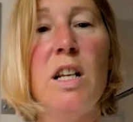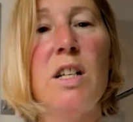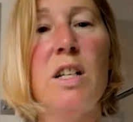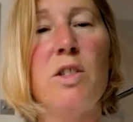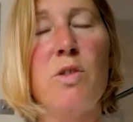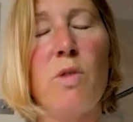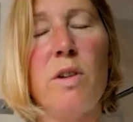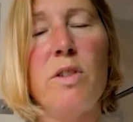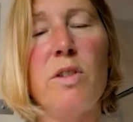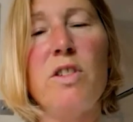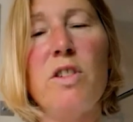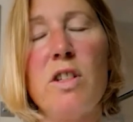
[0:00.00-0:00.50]

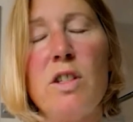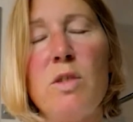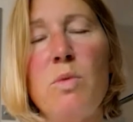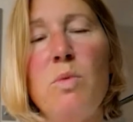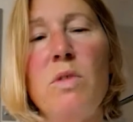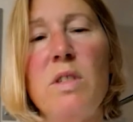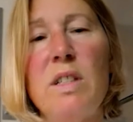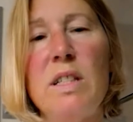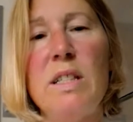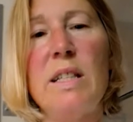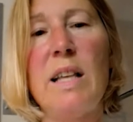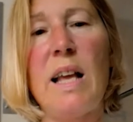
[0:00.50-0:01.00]
So I just
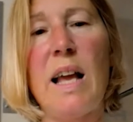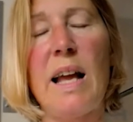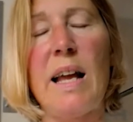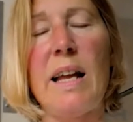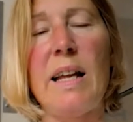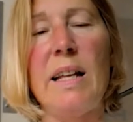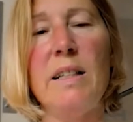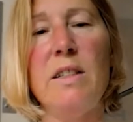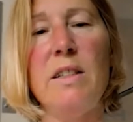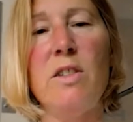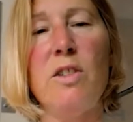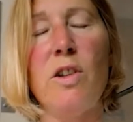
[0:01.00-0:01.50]
would
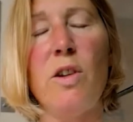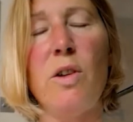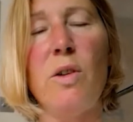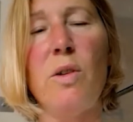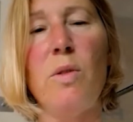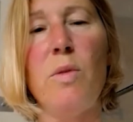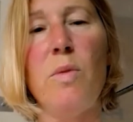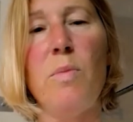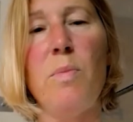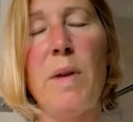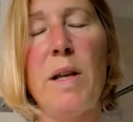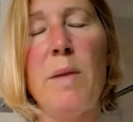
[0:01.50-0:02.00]
say
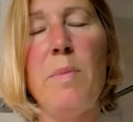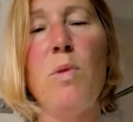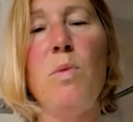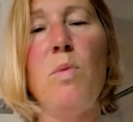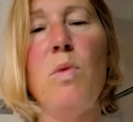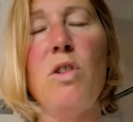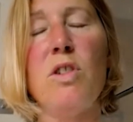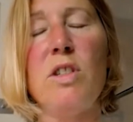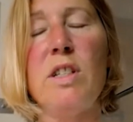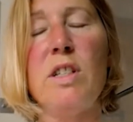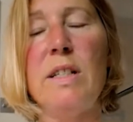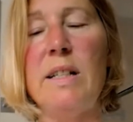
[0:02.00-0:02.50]
to people
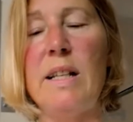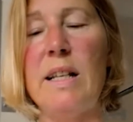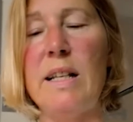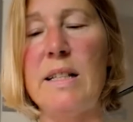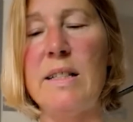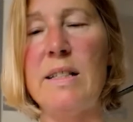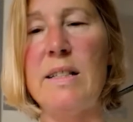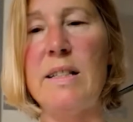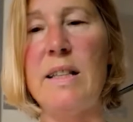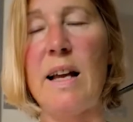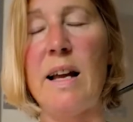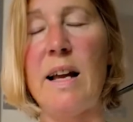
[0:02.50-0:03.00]
watching
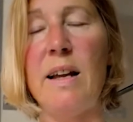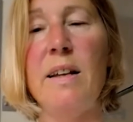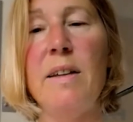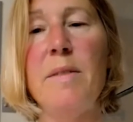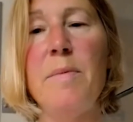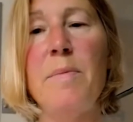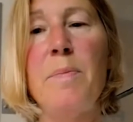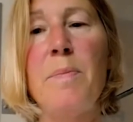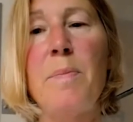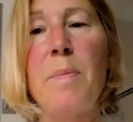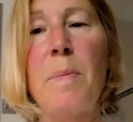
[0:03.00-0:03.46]
this that